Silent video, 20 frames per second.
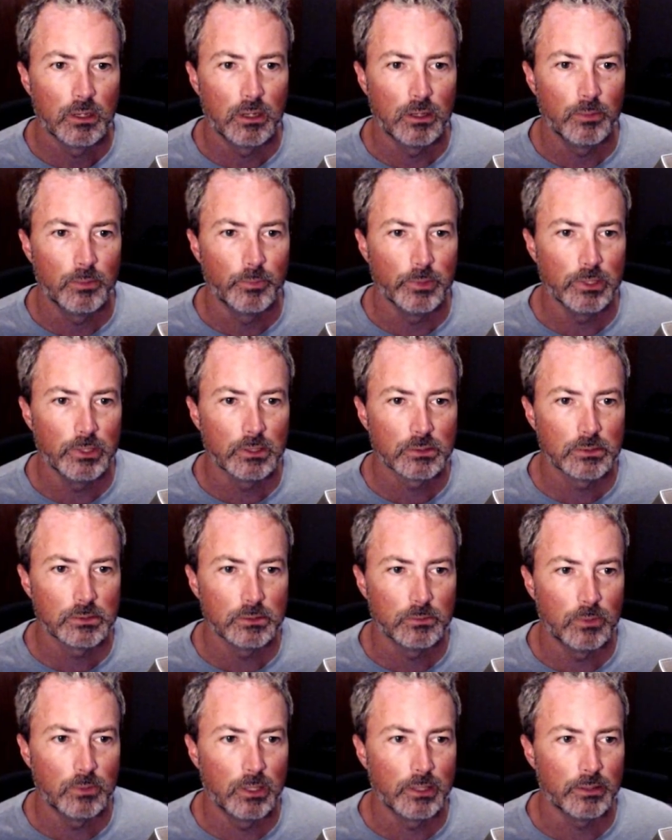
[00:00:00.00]
We also
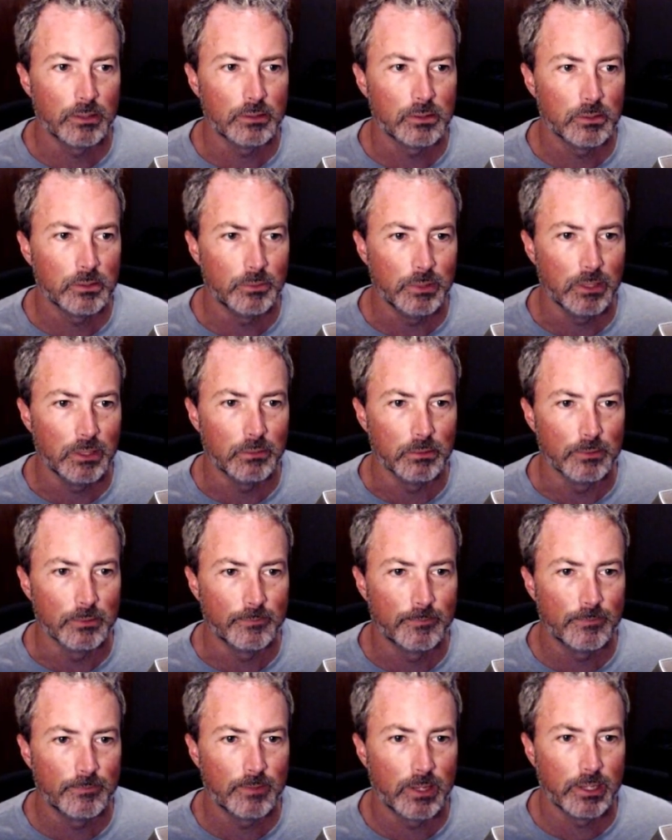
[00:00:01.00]
want to be able to
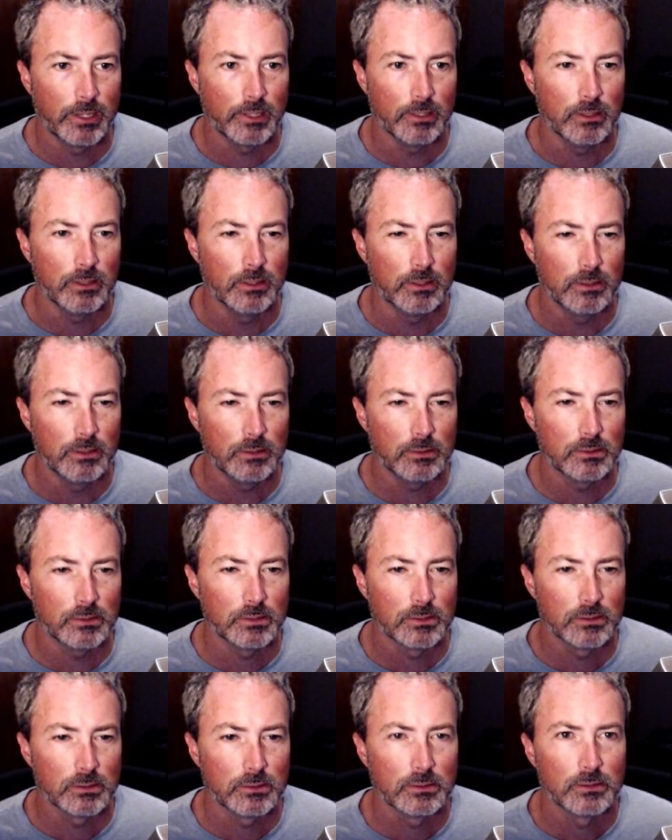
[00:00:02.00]
find
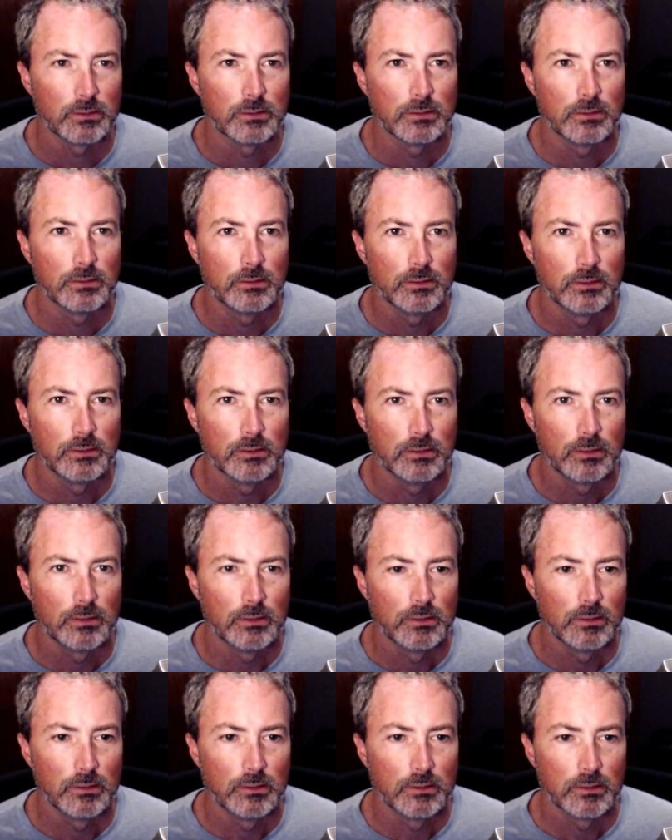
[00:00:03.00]
it.
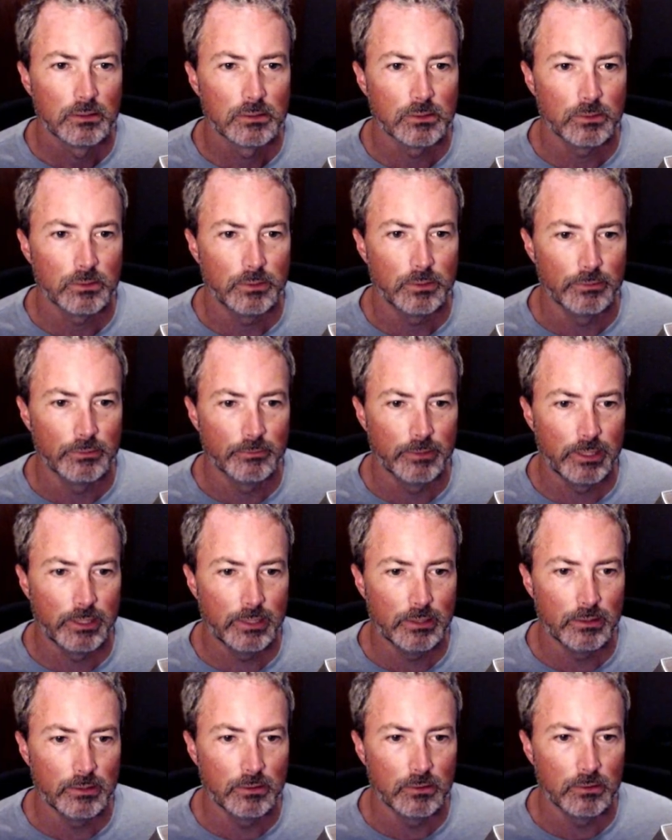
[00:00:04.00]
On the ready
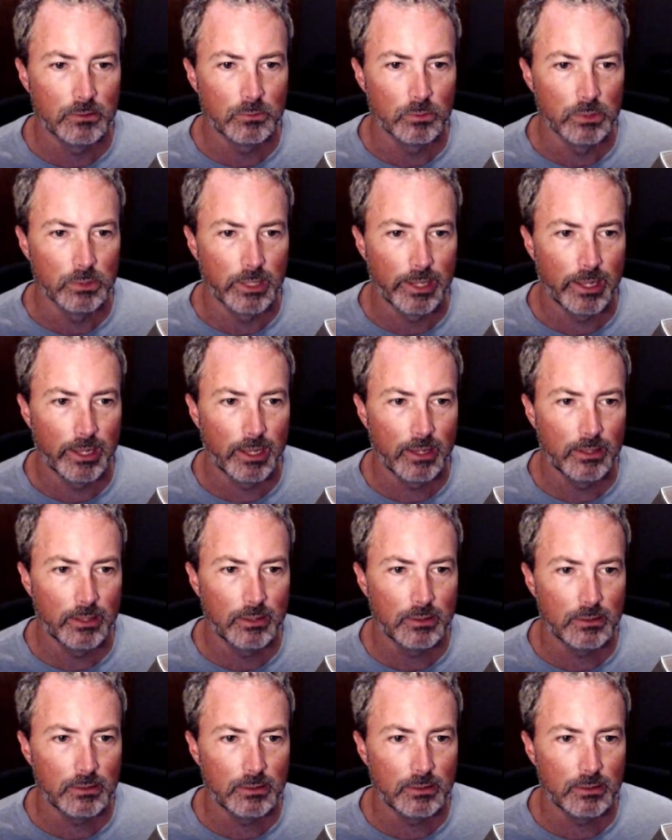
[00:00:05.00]
node, we'll add it